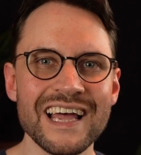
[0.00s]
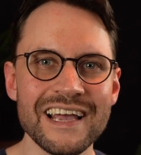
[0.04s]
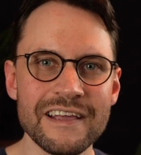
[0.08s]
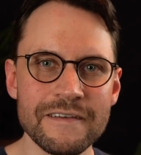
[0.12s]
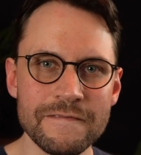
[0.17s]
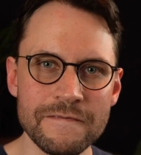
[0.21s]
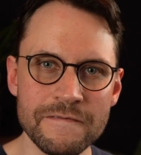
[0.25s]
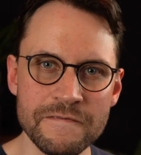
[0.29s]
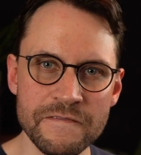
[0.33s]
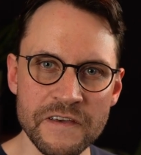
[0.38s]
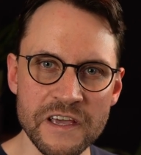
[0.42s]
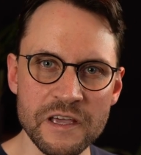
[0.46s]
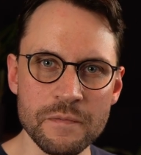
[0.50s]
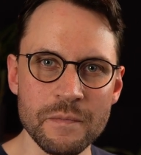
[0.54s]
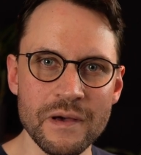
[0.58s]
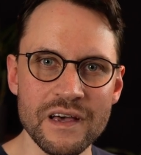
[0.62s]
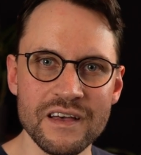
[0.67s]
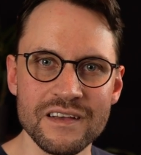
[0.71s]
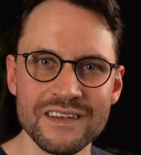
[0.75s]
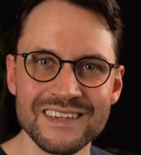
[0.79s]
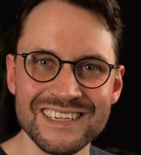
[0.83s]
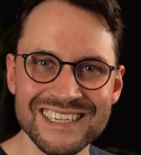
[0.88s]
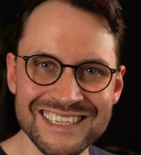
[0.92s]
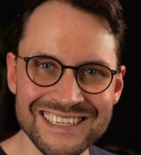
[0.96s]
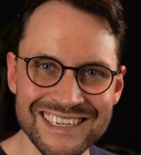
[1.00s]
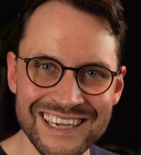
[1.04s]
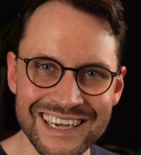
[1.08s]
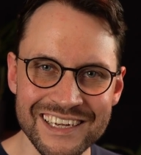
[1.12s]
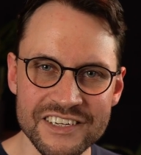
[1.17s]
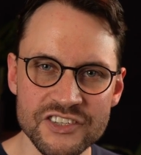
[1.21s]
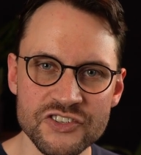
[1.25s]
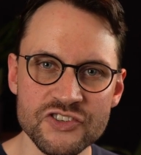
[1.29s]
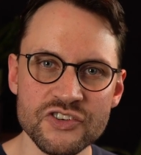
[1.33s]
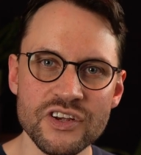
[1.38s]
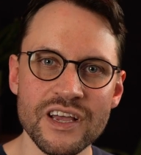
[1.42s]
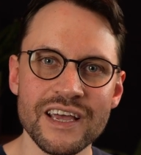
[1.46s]
like Figma,
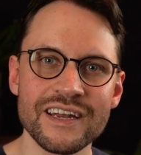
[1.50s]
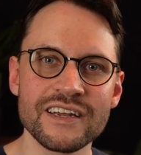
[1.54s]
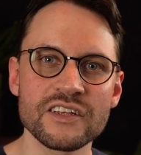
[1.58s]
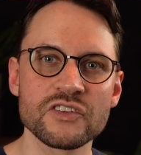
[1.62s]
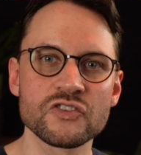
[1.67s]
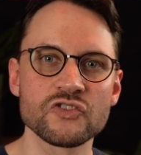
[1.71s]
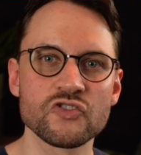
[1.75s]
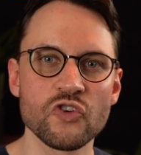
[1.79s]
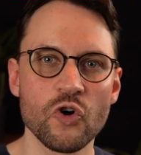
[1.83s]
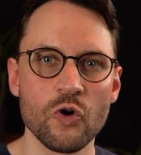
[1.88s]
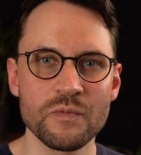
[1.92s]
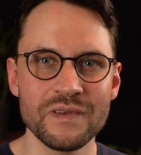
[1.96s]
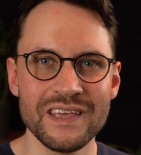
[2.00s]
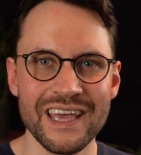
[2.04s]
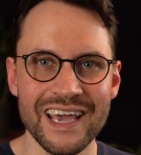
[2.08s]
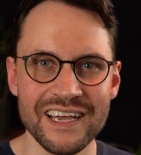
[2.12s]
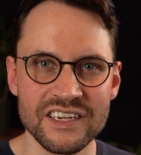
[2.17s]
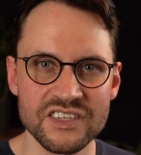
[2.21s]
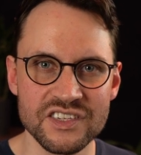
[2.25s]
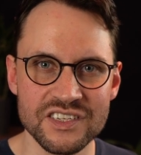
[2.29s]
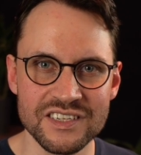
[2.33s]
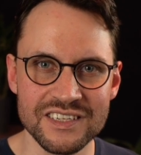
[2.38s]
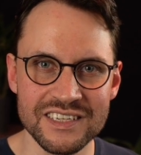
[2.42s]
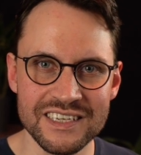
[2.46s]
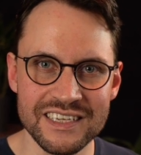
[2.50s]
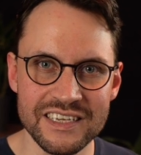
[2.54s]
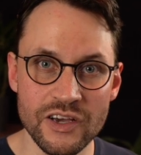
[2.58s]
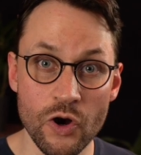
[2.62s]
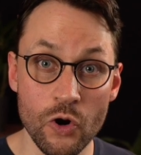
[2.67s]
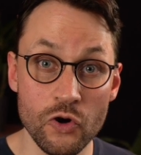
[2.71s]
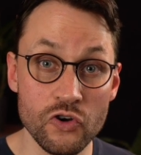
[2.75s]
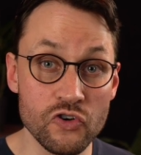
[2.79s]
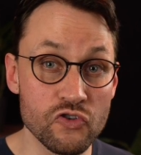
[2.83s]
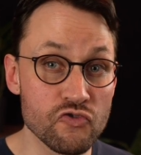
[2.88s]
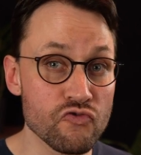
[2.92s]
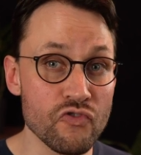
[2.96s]
Sketch, and Adobe XD
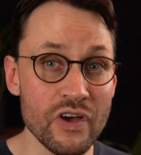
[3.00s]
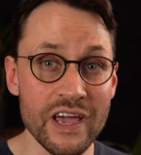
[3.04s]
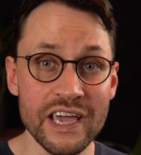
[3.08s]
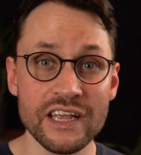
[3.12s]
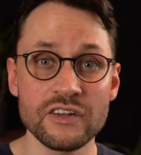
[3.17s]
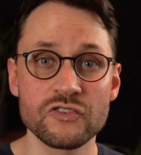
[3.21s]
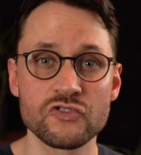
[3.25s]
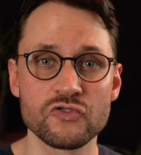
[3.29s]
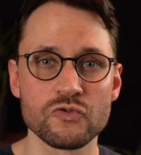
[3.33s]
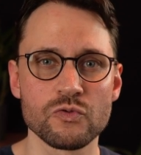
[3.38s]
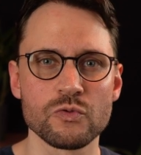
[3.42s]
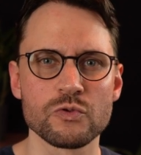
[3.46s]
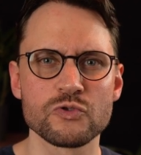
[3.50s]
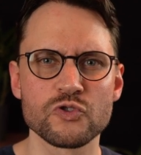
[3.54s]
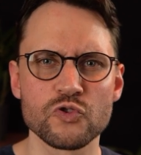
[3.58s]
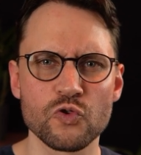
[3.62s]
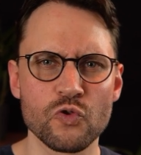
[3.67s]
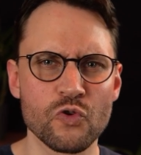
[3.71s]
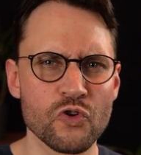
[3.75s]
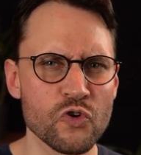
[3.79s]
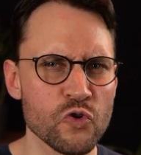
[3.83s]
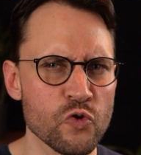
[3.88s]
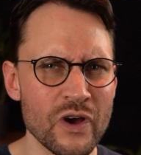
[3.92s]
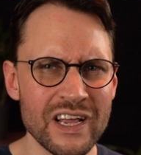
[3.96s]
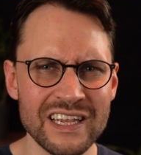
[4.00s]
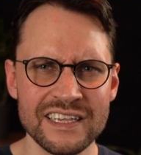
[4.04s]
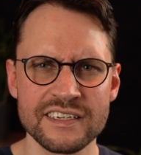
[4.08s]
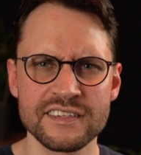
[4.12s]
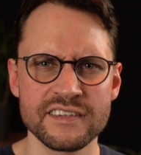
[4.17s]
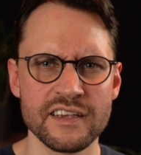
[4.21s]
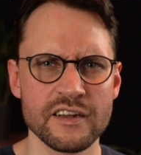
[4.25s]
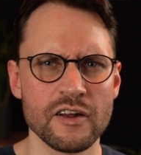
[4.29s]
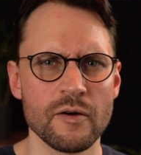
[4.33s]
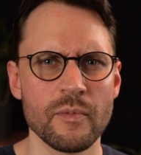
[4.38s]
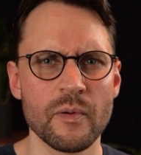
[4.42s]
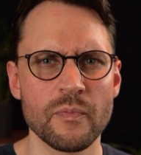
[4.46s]
are great tools to quickly
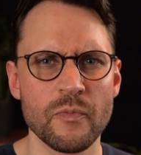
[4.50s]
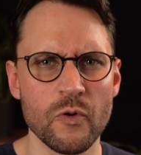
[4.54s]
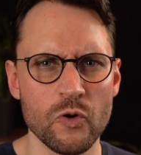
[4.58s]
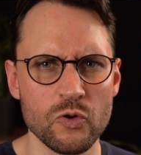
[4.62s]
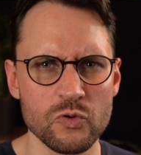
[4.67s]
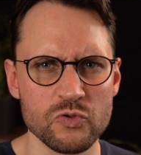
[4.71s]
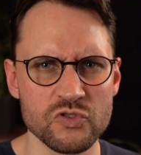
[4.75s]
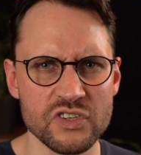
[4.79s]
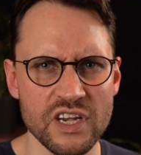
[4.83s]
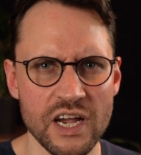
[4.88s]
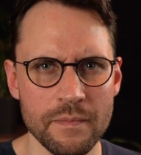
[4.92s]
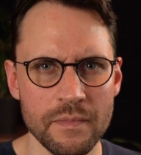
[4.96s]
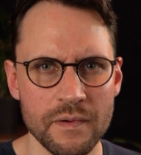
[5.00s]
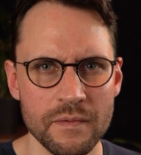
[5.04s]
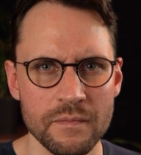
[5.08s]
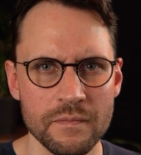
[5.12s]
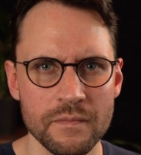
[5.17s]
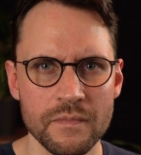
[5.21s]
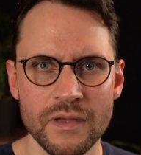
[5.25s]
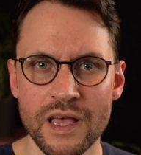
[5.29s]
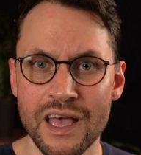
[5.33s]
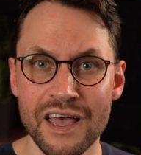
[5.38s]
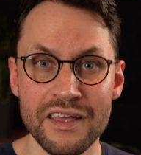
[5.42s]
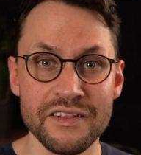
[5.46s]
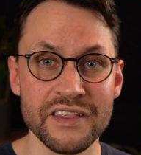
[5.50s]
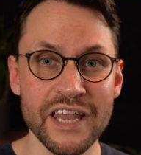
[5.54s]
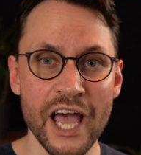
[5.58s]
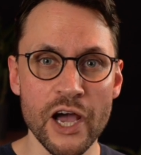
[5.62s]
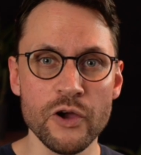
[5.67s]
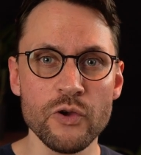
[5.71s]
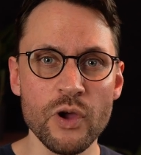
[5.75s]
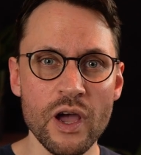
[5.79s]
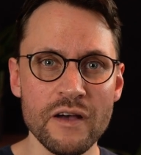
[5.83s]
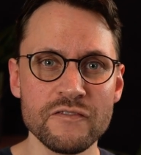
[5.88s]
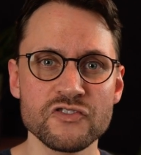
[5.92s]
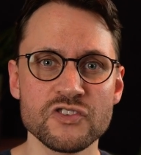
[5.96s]
set up a prototype. Now
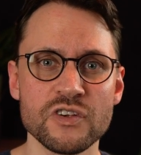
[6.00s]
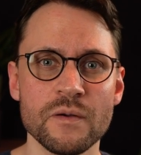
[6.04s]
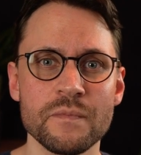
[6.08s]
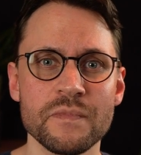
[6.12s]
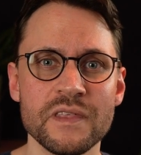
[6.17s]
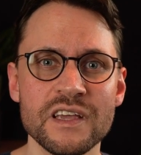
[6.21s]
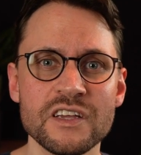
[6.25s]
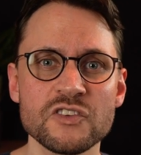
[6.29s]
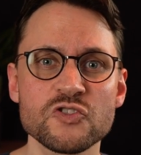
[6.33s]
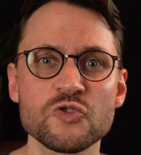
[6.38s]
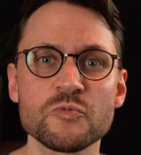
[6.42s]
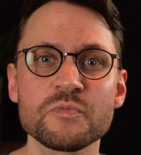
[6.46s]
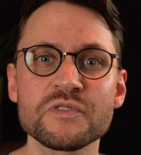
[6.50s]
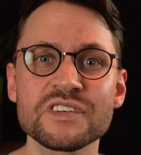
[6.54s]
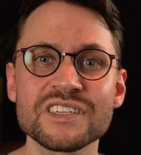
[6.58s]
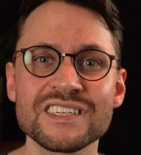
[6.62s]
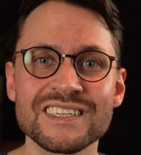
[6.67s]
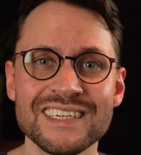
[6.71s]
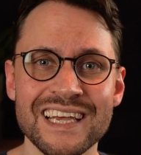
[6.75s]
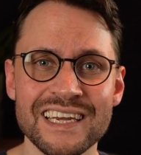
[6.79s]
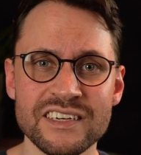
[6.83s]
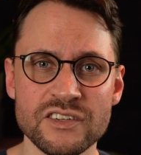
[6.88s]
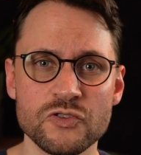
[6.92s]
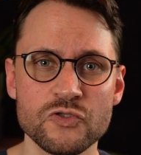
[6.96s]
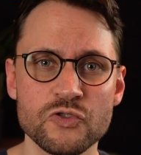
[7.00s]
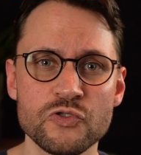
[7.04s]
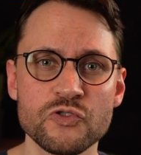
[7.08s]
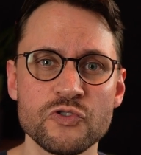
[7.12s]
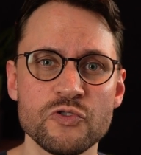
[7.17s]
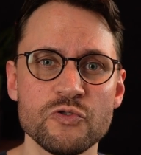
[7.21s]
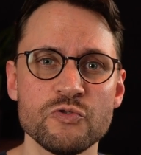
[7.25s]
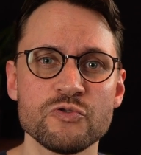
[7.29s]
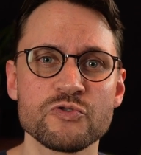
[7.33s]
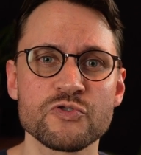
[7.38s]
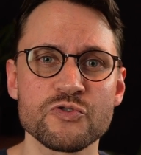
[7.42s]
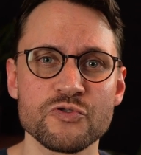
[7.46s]
you have something to present to
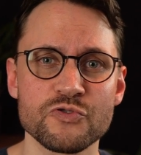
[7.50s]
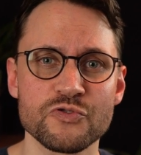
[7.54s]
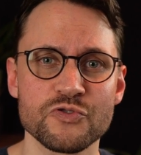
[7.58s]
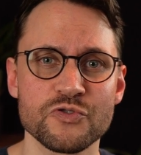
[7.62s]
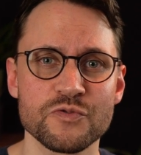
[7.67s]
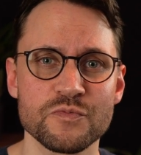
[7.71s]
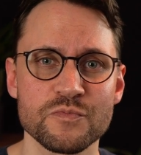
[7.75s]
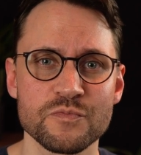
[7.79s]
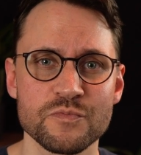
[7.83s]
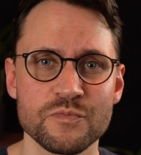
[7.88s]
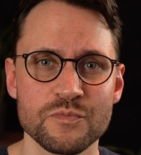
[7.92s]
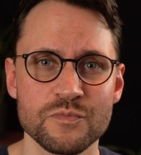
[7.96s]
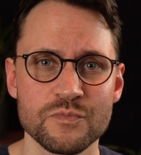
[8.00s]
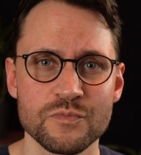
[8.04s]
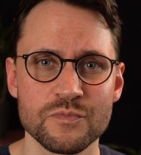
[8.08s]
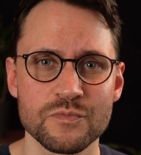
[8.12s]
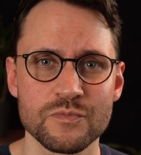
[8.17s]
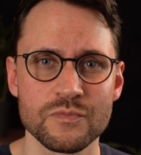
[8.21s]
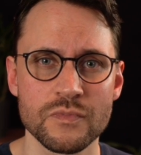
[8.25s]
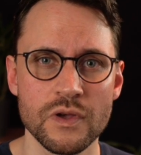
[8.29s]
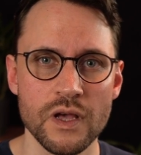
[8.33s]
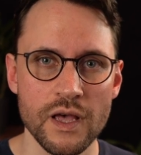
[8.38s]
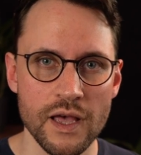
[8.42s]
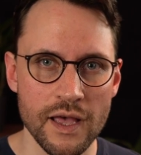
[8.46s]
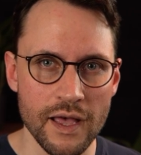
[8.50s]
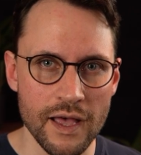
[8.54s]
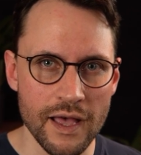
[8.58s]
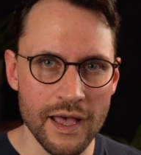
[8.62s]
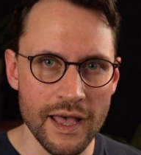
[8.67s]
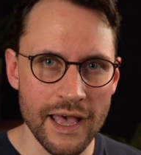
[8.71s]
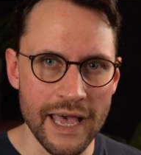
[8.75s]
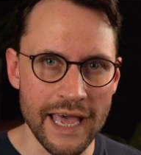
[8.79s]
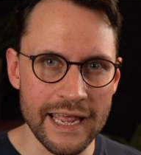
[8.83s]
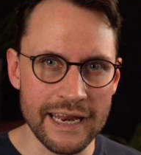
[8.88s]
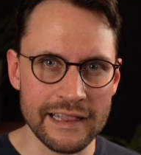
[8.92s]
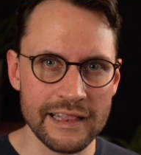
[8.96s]
users.
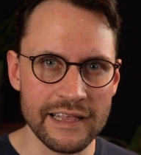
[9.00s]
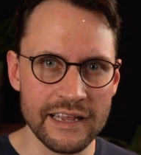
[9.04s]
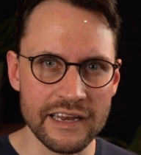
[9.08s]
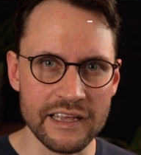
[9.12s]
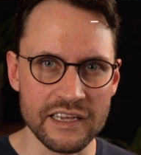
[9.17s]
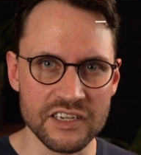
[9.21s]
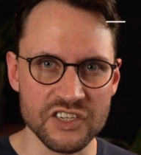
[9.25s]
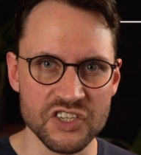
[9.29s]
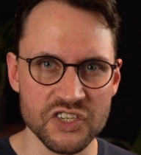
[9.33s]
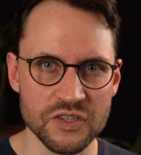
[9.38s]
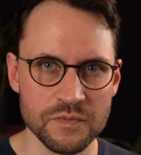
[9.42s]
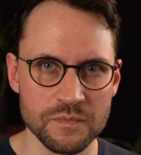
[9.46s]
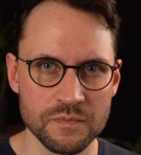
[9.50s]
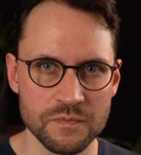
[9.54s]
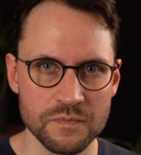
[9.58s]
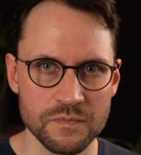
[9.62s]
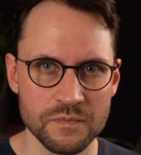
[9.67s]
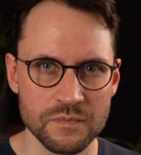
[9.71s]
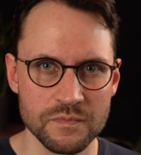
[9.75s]
Analytics.